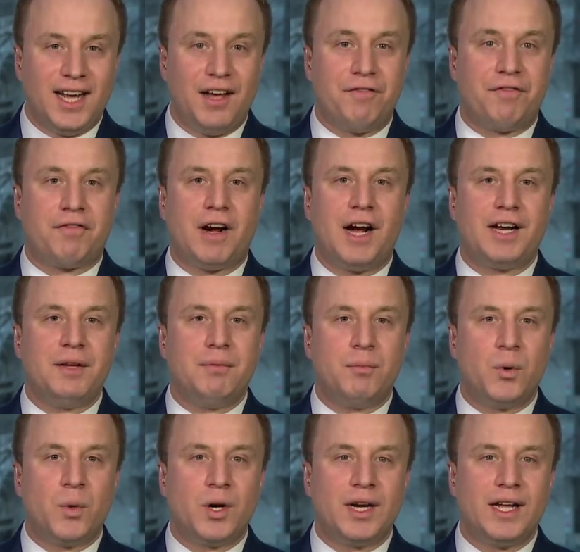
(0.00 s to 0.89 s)
And Friday
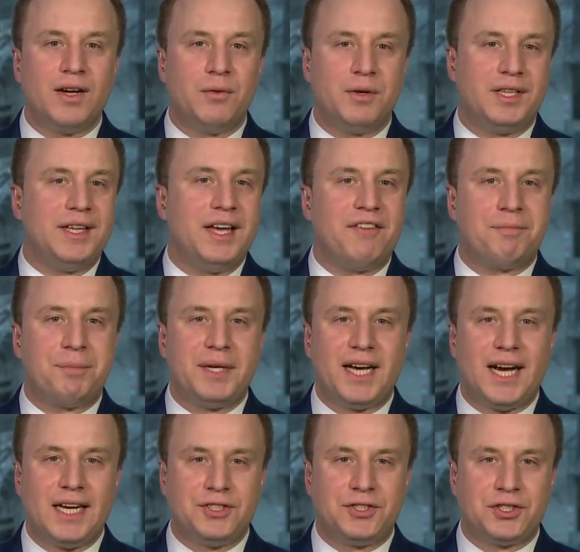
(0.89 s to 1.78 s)
morning when the
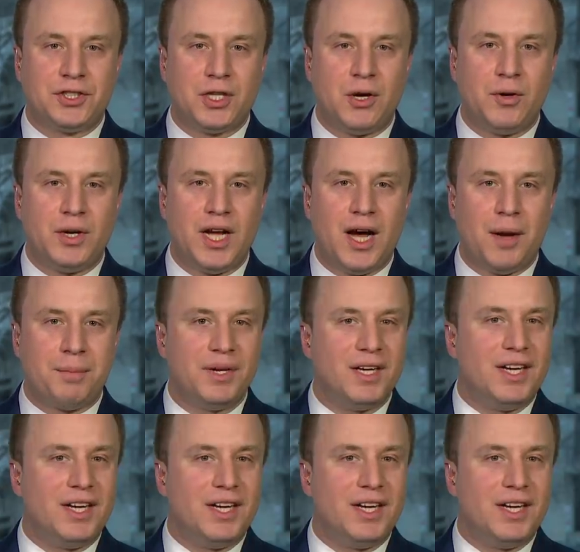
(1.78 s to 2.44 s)
FBI showed up,